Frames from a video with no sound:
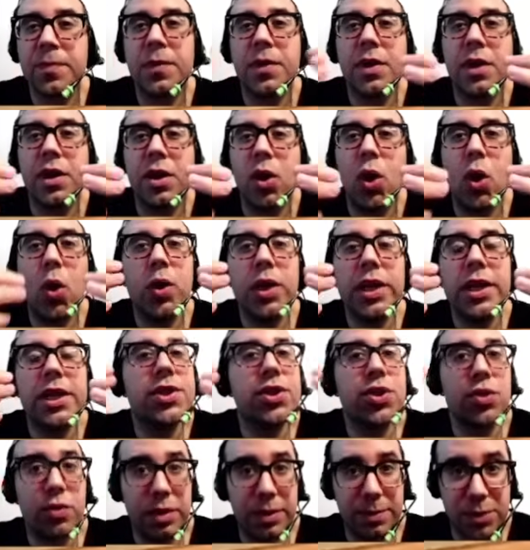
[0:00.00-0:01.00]
holy
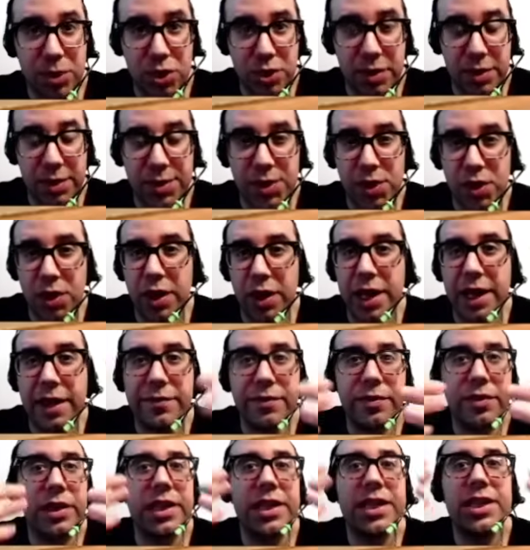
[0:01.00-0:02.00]
scriptures. You could have
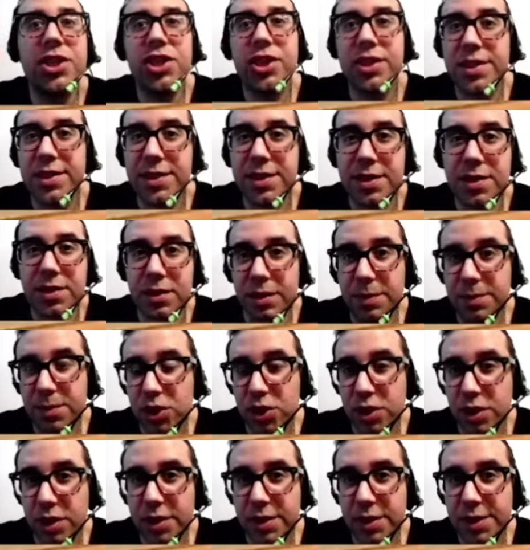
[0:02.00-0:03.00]
religious
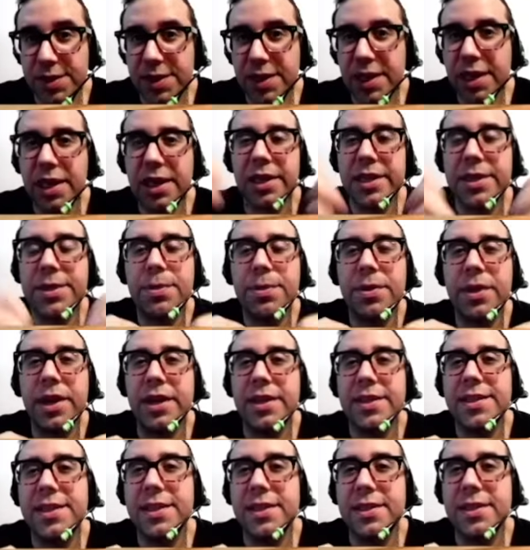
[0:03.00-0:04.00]
scriptures. Let's
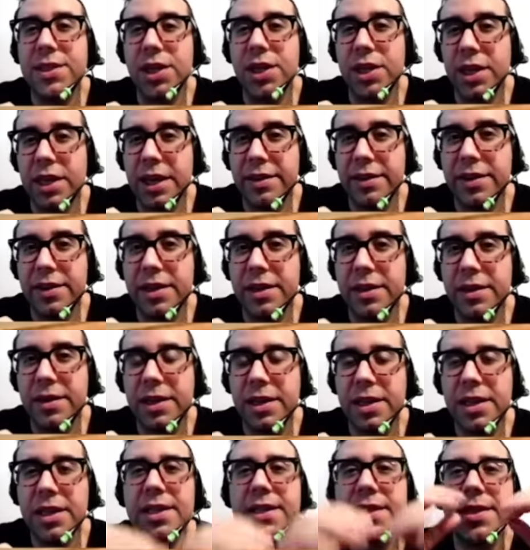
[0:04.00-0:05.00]
pronounce it together.
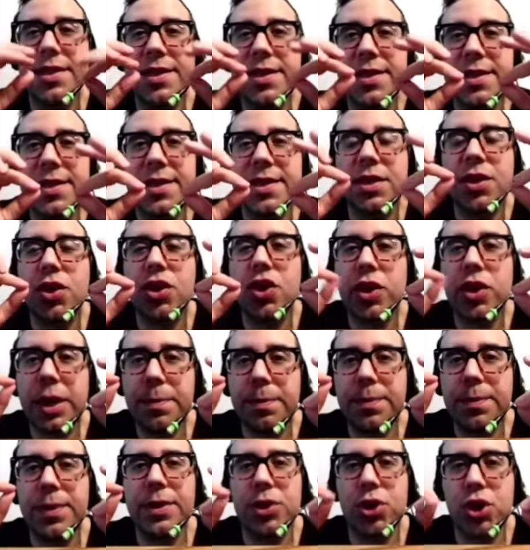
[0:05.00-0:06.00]

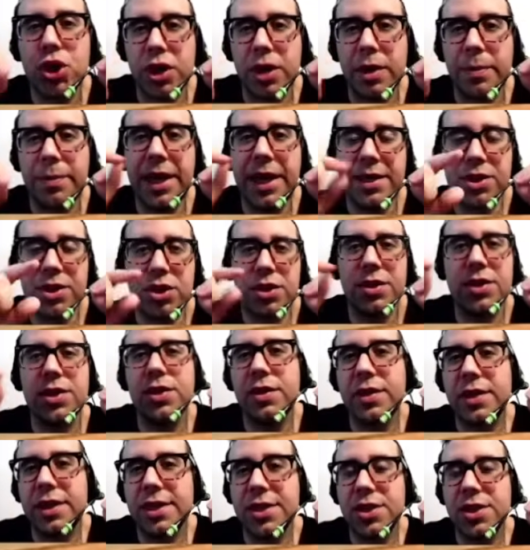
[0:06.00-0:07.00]
Scripture. Pay attention to
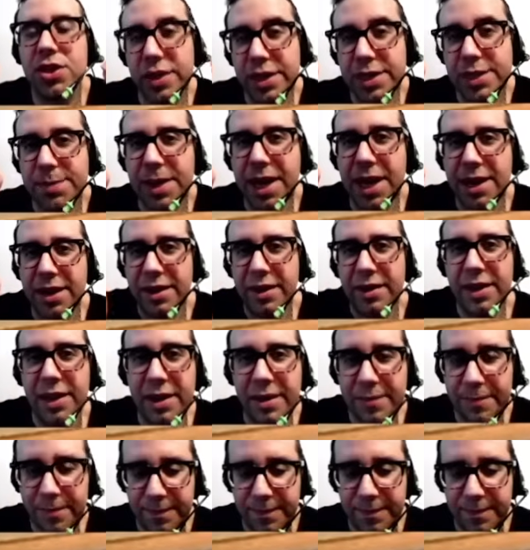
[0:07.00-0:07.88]
the stress pattern there.